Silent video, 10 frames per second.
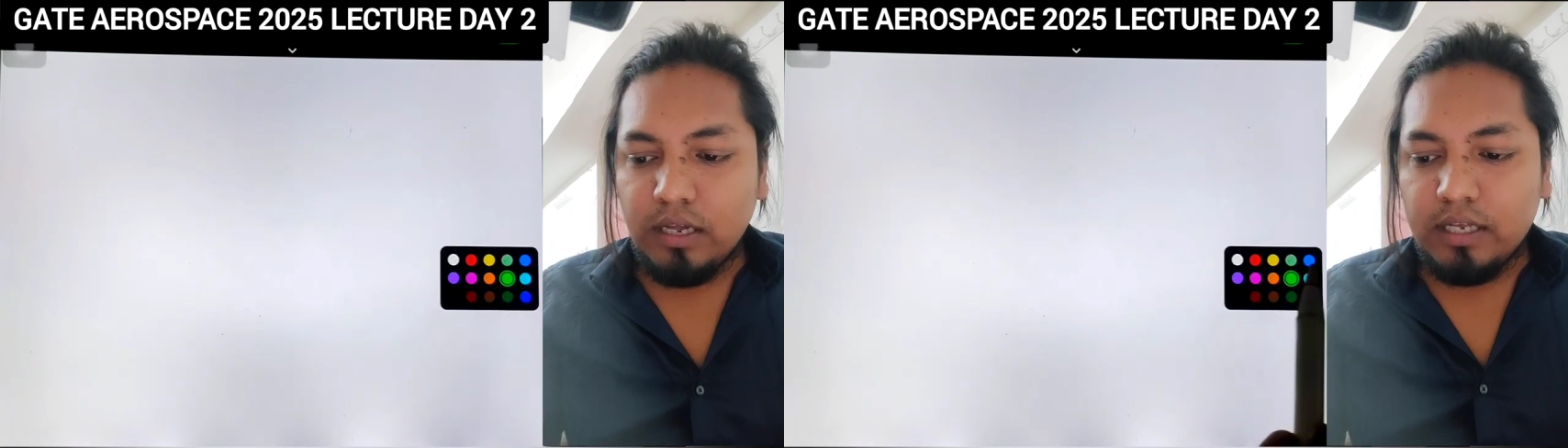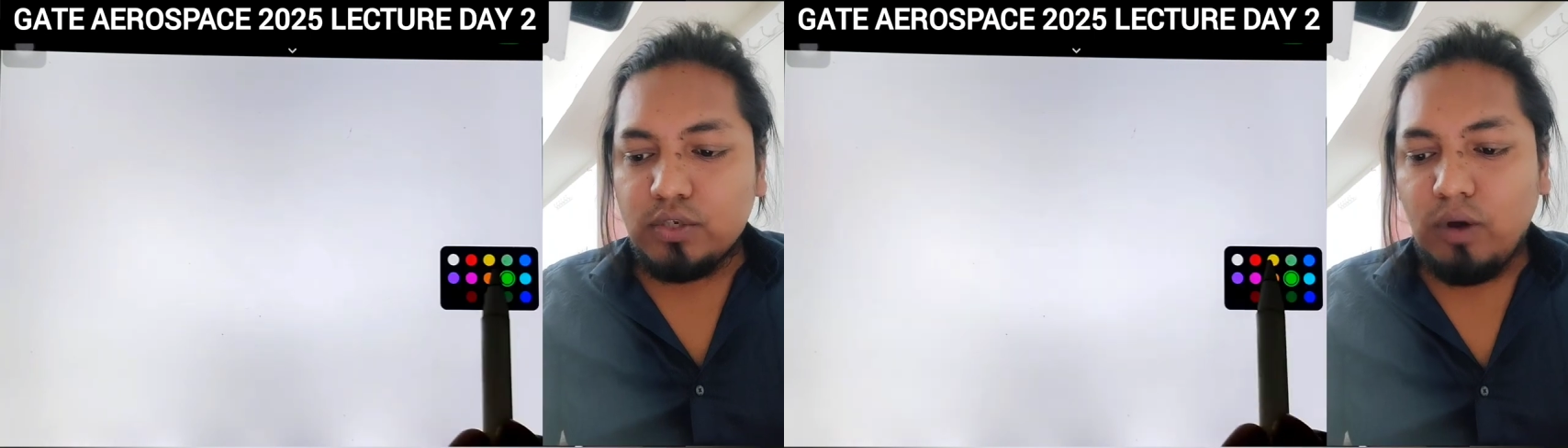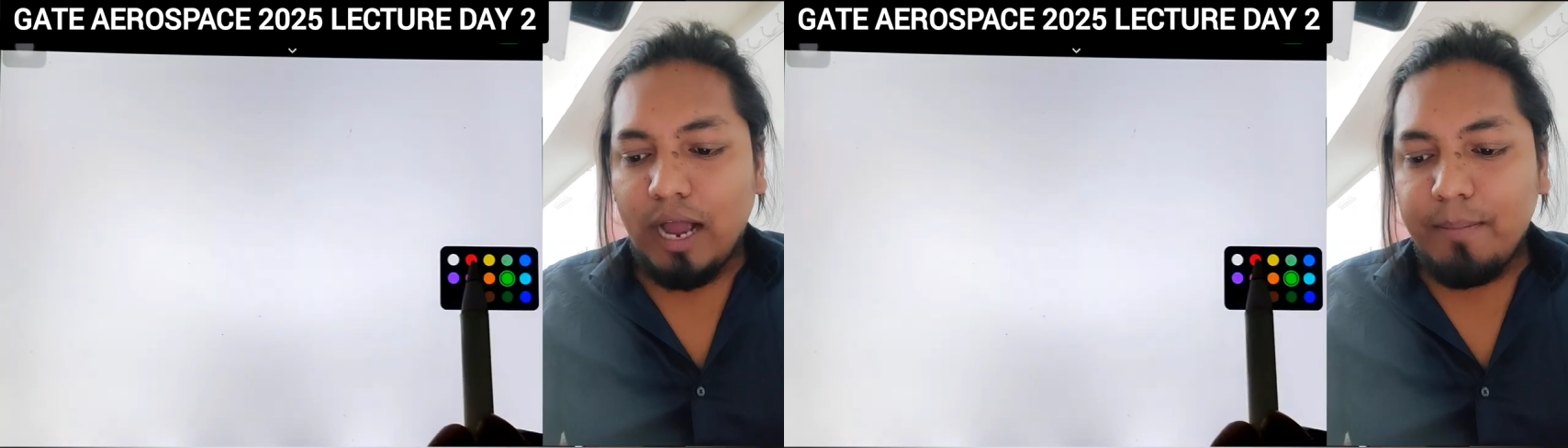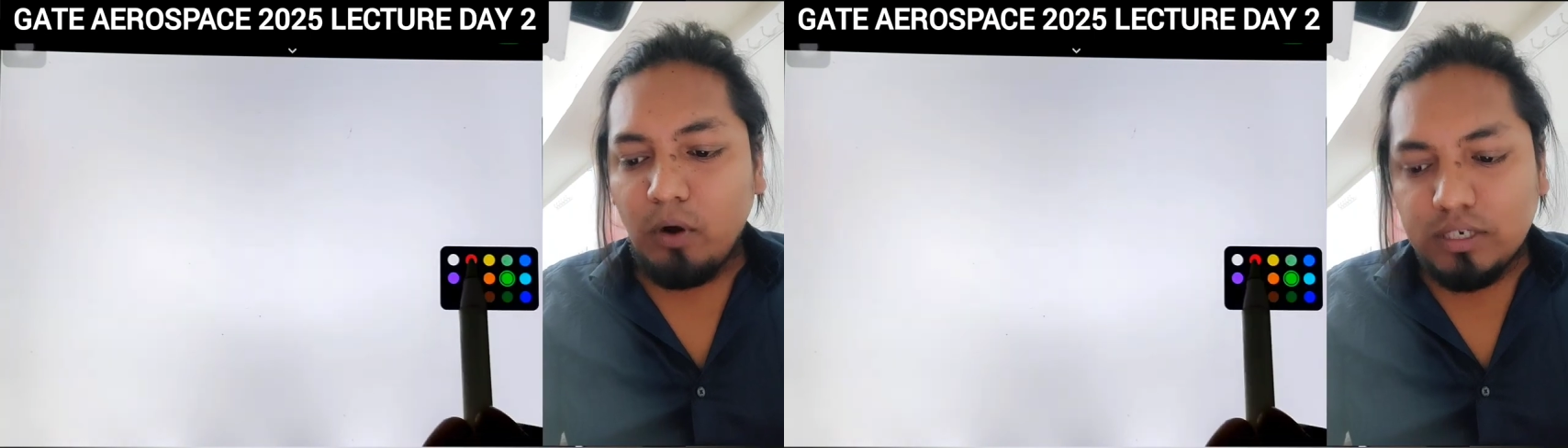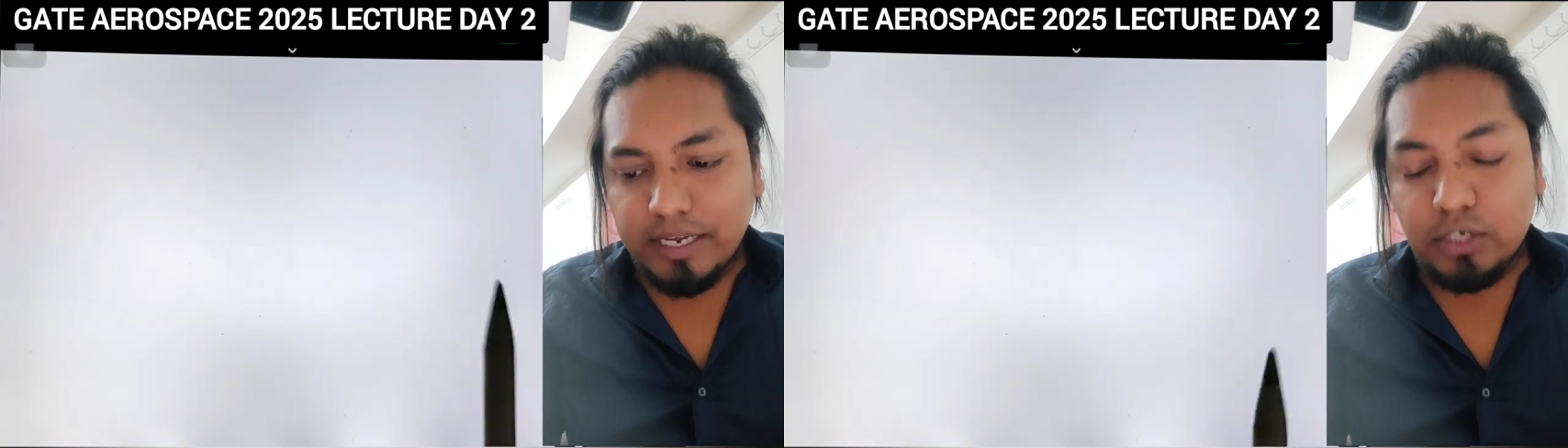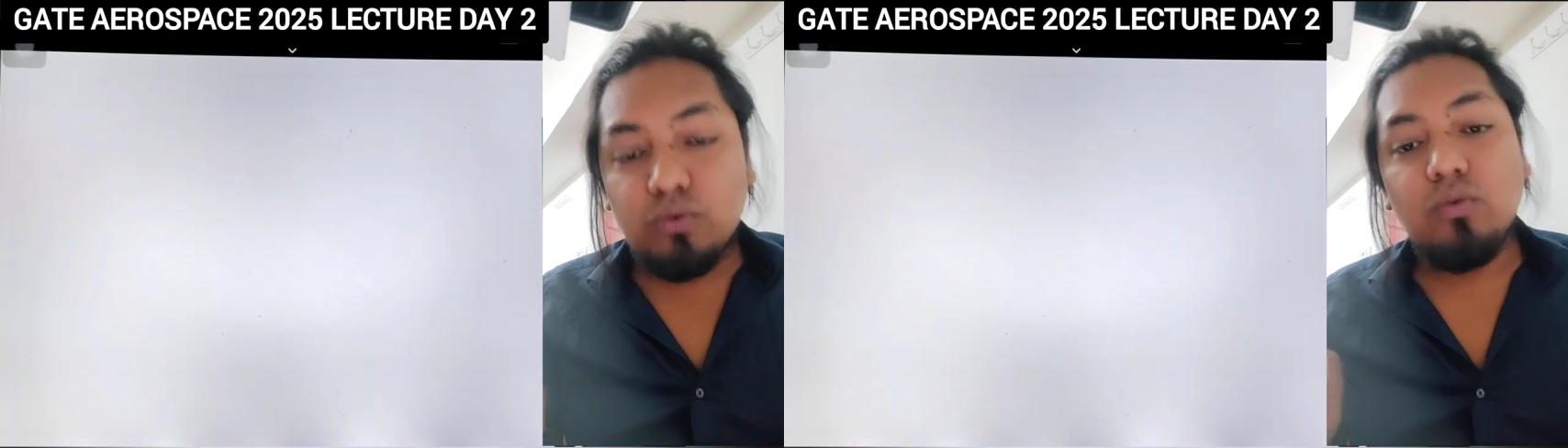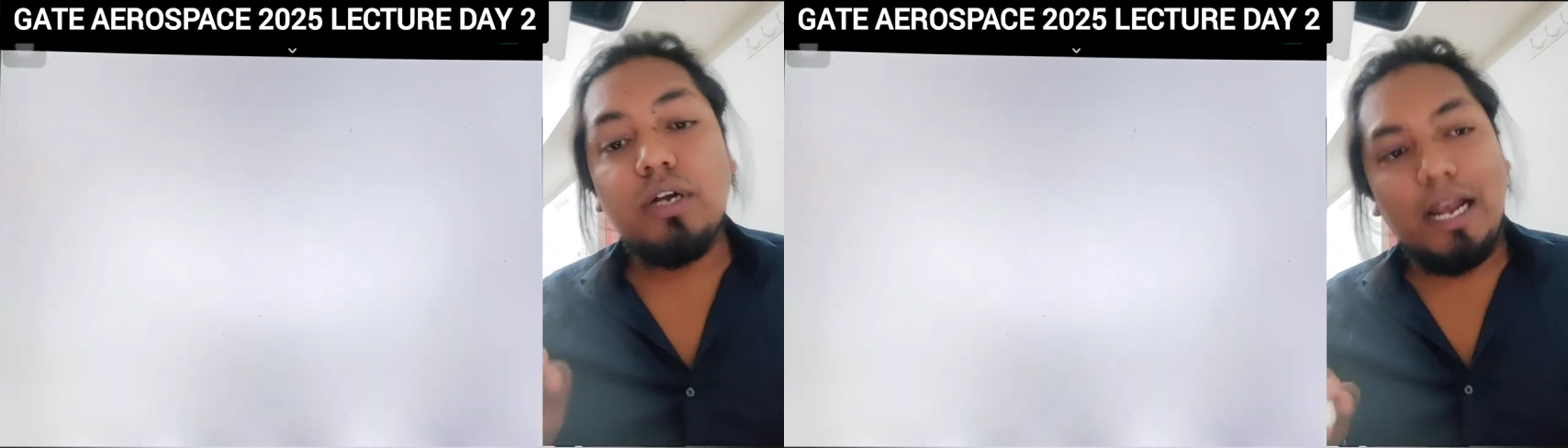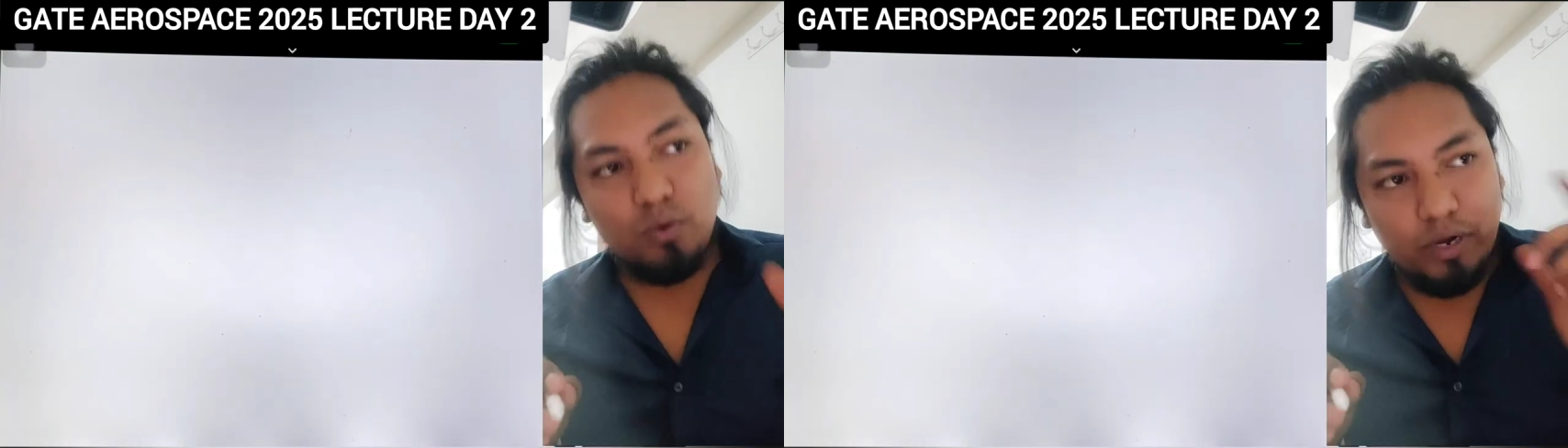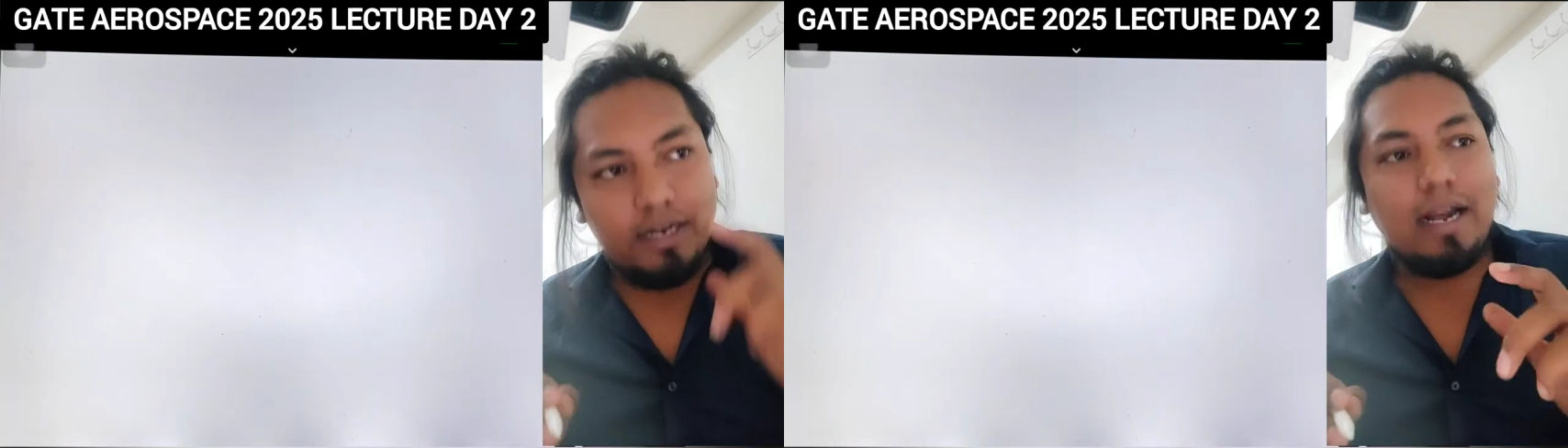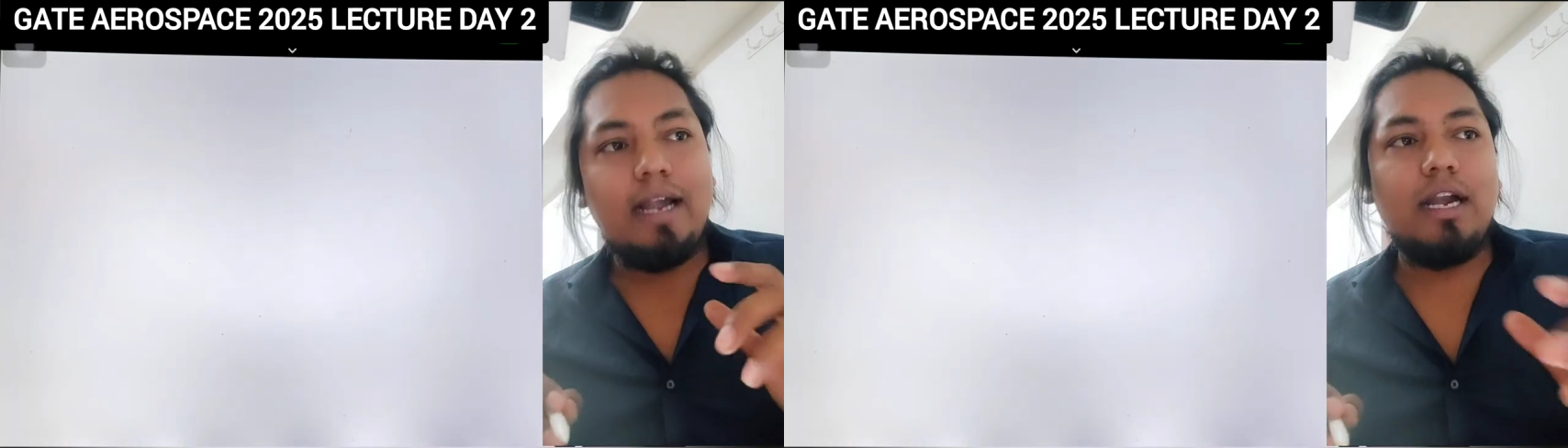so I am not saying to
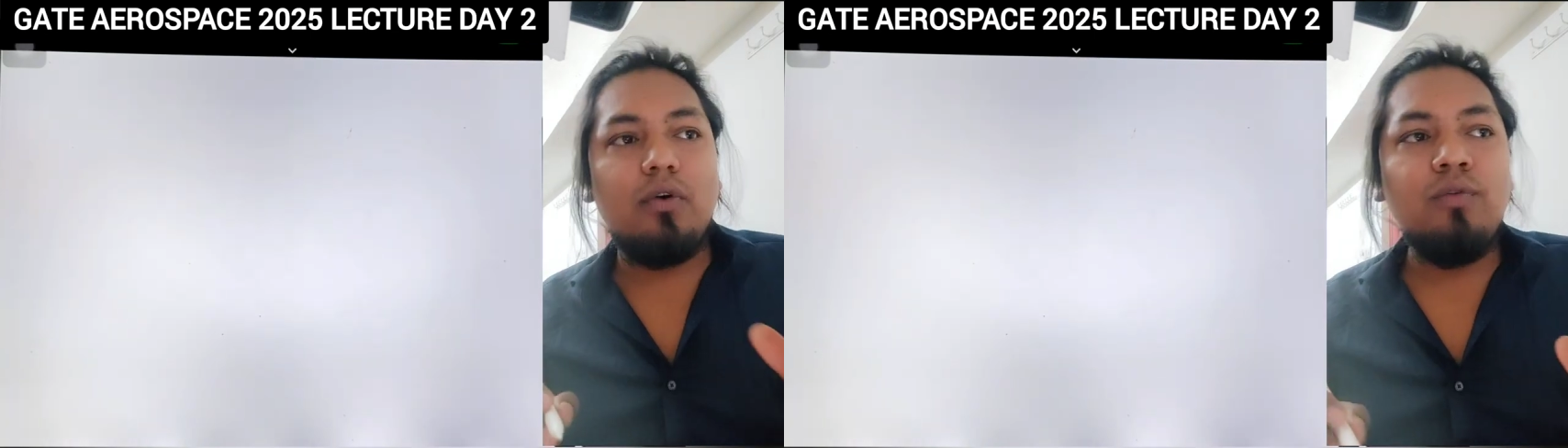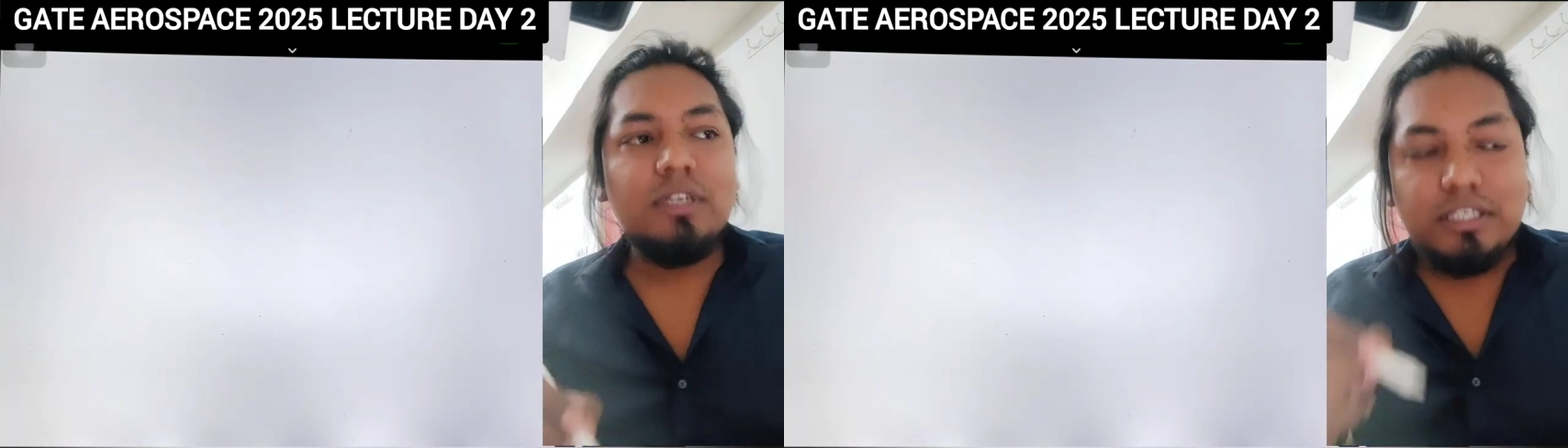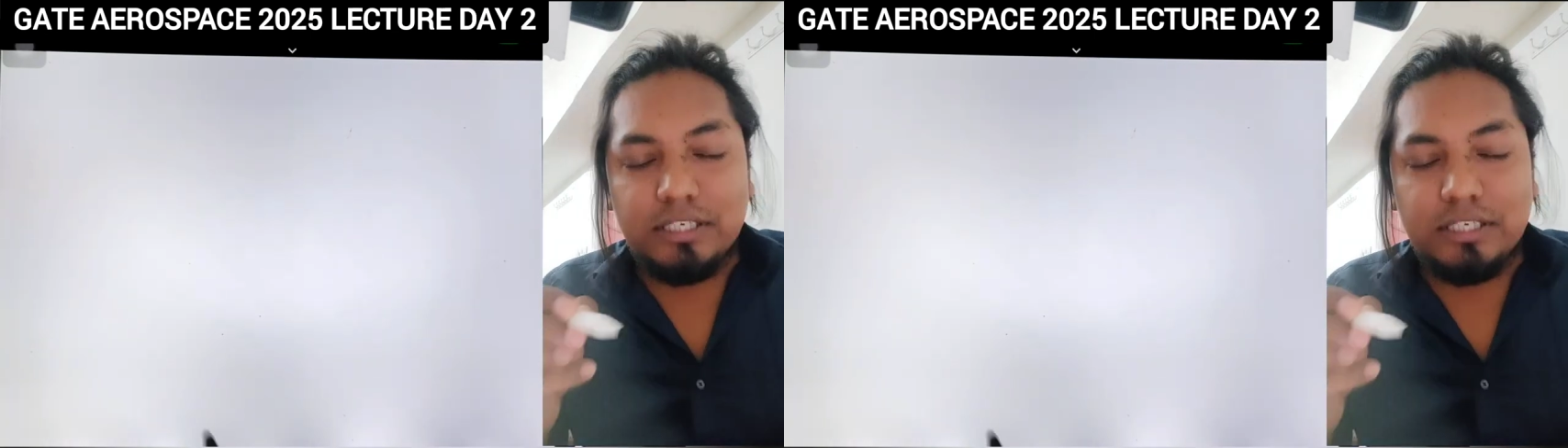calculate right now.